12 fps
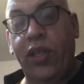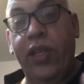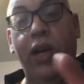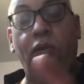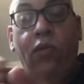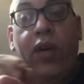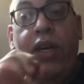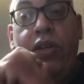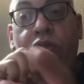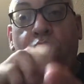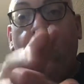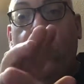So they'll
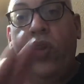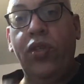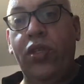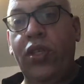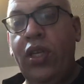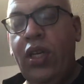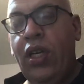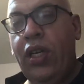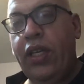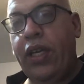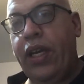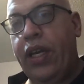run towards
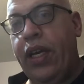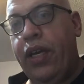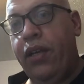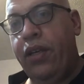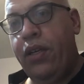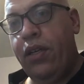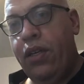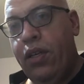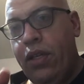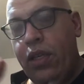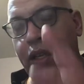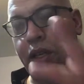the gun,
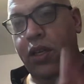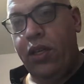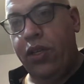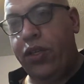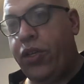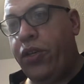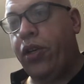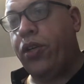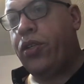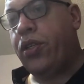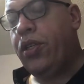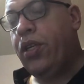the
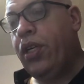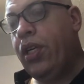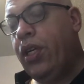shooters,